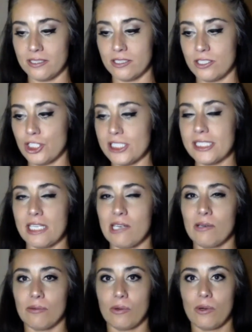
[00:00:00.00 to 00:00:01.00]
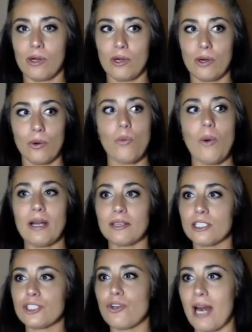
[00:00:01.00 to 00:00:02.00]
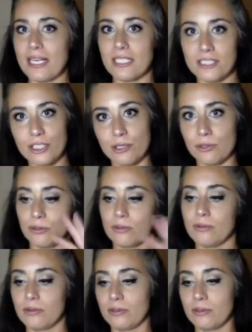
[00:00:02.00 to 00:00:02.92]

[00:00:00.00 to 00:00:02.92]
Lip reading: just see what they're trying to,